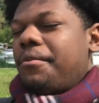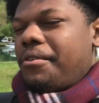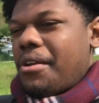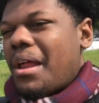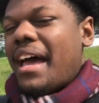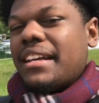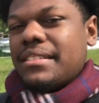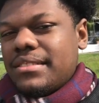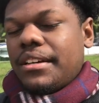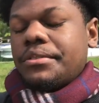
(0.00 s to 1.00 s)
We're going on
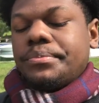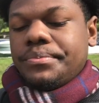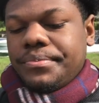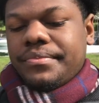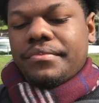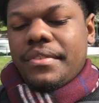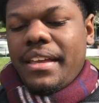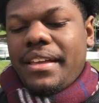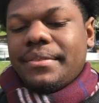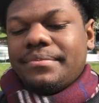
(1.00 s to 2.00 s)
hikes, so yeah.